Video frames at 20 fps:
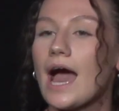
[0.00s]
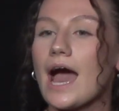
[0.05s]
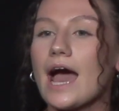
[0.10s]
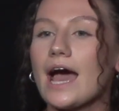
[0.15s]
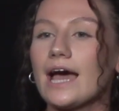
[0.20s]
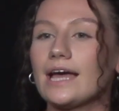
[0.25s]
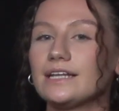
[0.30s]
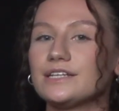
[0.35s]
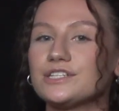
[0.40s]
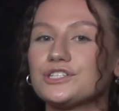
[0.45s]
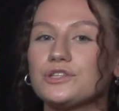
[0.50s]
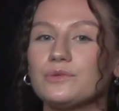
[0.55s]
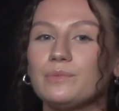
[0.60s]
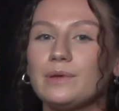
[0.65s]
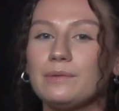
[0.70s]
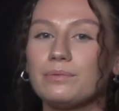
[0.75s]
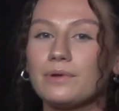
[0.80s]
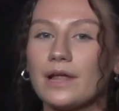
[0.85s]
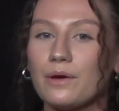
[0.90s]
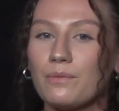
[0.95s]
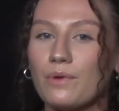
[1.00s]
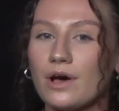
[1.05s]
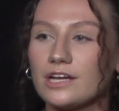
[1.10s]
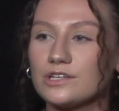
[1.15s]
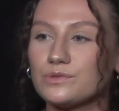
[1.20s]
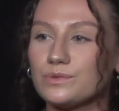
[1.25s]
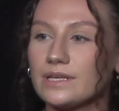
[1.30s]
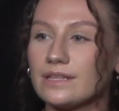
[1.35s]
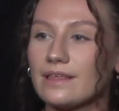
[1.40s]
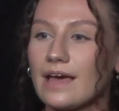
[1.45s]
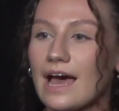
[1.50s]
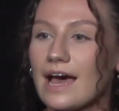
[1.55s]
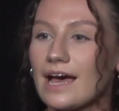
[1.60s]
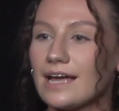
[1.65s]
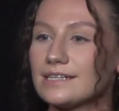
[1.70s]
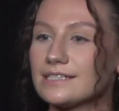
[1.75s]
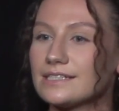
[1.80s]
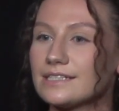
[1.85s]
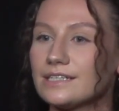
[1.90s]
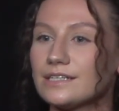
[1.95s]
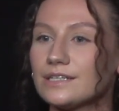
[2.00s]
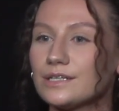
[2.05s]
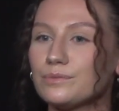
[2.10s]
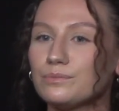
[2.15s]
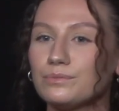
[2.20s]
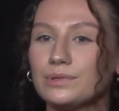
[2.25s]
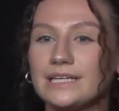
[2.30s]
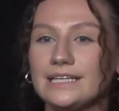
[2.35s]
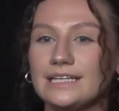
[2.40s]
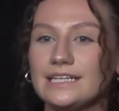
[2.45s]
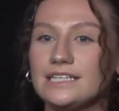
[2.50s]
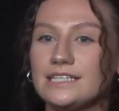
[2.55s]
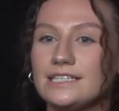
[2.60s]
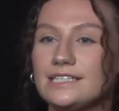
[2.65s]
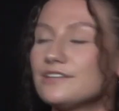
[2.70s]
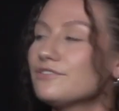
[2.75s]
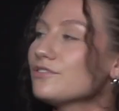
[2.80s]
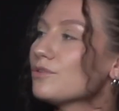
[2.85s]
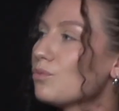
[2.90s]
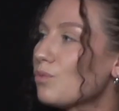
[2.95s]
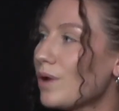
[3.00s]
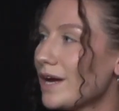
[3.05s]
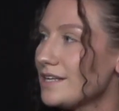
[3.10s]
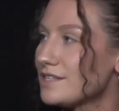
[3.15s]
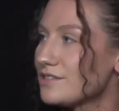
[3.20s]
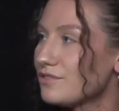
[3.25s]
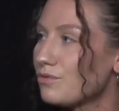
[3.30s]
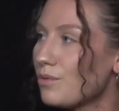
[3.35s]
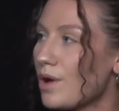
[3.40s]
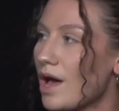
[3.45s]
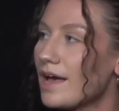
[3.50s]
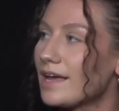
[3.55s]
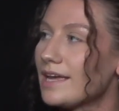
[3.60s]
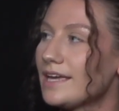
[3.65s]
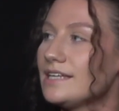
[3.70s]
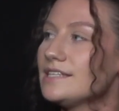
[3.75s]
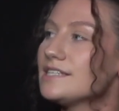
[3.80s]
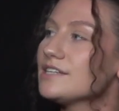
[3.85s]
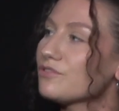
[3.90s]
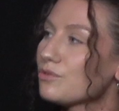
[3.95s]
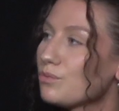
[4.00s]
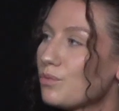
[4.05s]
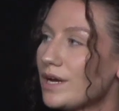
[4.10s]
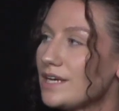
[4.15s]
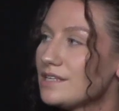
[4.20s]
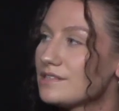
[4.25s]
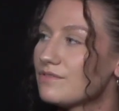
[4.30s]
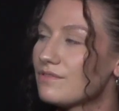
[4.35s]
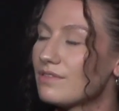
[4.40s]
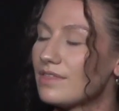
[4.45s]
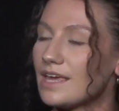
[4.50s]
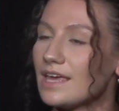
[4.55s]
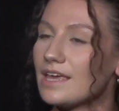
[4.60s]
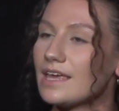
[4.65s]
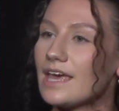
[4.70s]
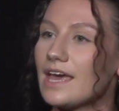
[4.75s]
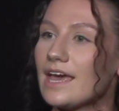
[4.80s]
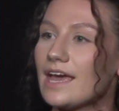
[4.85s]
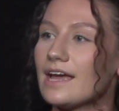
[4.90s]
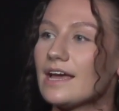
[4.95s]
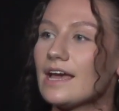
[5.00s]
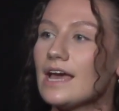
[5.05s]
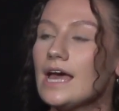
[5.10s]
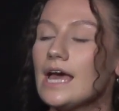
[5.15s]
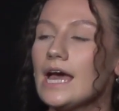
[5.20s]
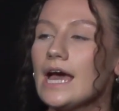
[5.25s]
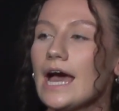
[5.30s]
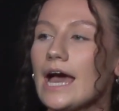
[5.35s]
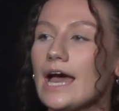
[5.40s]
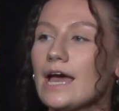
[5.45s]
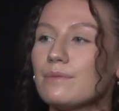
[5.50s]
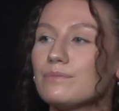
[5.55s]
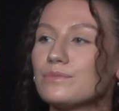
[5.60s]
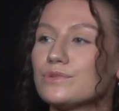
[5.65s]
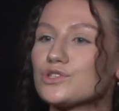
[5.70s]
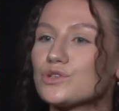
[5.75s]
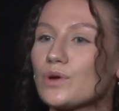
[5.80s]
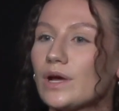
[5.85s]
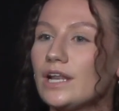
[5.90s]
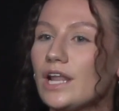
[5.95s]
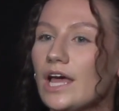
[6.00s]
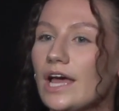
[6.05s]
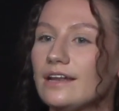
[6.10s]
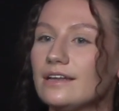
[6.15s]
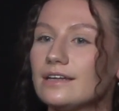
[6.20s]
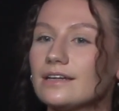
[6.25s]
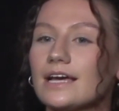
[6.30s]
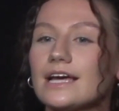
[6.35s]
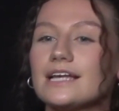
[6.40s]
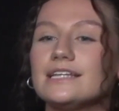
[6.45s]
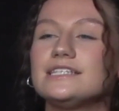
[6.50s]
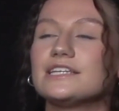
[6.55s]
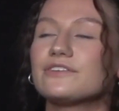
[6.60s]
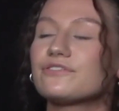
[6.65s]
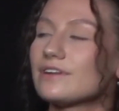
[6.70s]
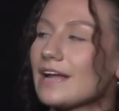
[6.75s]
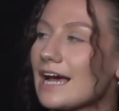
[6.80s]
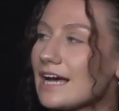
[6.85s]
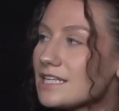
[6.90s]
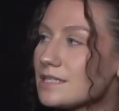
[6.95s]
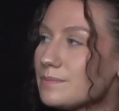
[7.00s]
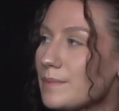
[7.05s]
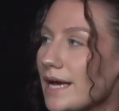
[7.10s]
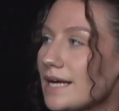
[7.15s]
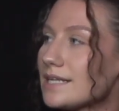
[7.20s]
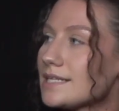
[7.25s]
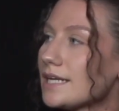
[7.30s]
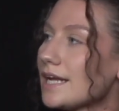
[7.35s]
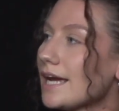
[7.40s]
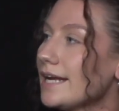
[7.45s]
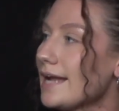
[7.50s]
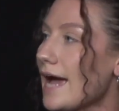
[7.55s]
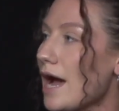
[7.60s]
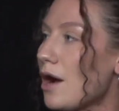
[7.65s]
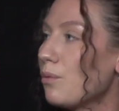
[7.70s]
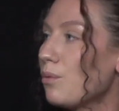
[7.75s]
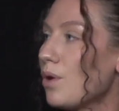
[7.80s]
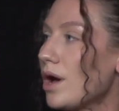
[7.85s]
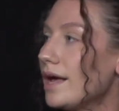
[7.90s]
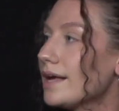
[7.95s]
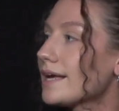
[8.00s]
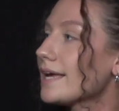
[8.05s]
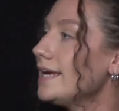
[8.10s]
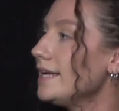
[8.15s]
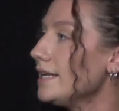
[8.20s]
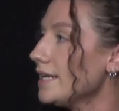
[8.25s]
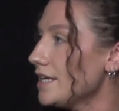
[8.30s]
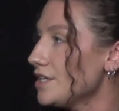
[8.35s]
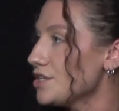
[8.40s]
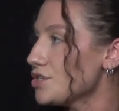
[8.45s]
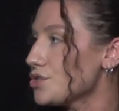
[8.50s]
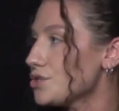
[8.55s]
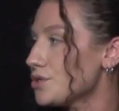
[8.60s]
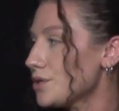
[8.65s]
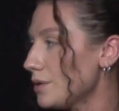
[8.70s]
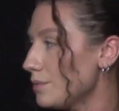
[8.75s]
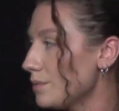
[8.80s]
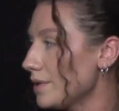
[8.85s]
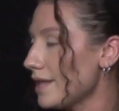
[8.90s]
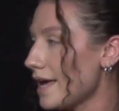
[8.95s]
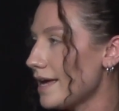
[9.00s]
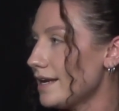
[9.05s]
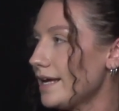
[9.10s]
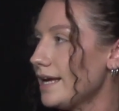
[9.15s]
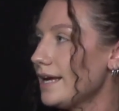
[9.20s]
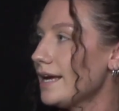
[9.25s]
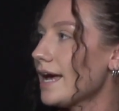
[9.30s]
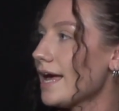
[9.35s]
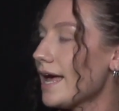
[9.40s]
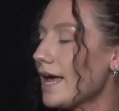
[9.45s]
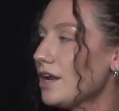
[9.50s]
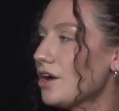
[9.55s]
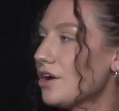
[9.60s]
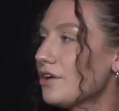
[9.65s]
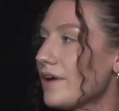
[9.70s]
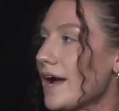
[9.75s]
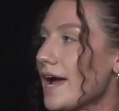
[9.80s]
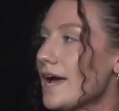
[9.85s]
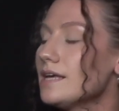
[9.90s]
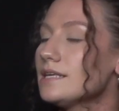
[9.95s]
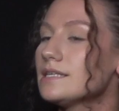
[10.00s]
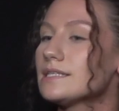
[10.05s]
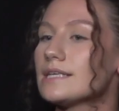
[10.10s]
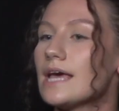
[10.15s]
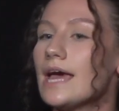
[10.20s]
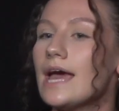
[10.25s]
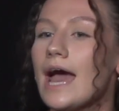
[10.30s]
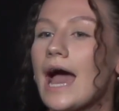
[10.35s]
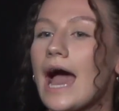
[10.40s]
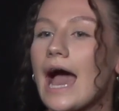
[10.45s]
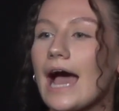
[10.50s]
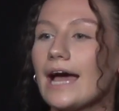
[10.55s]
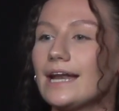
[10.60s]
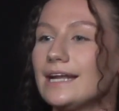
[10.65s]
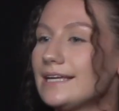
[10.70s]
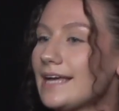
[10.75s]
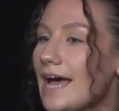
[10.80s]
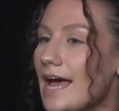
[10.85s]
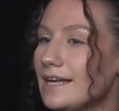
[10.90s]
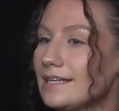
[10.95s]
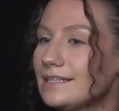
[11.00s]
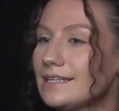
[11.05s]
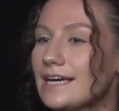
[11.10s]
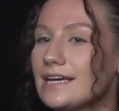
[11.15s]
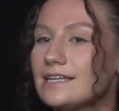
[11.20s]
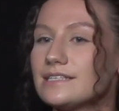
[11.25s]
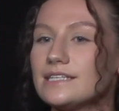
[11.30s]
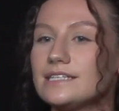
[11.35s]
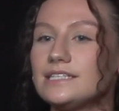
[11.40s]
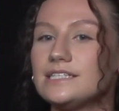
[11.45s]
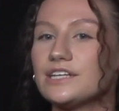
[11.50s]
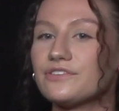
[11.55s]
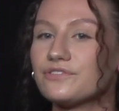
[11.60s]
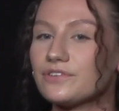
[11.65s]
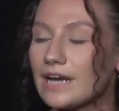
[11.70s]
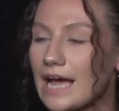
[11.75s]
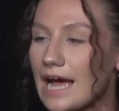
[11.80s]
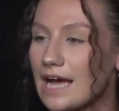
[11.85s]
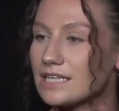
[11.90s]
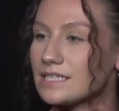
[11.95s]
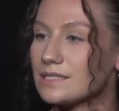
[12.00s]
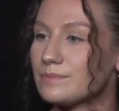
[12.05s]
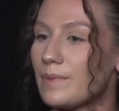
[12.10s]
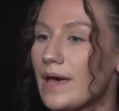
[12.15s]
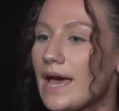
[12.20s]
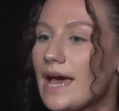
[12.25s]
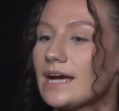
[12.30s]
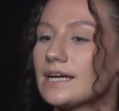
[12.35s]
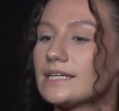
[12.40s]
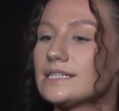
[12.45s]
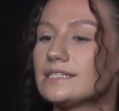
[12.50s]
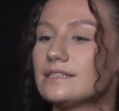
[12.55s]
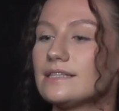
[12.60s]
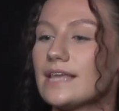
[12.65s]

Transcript: and the people I worked with had completely different ways of working, different ways of thinking, so I learned a different aspect, and I now work in industry with Eddie at NRS, and again, it's a different aspect.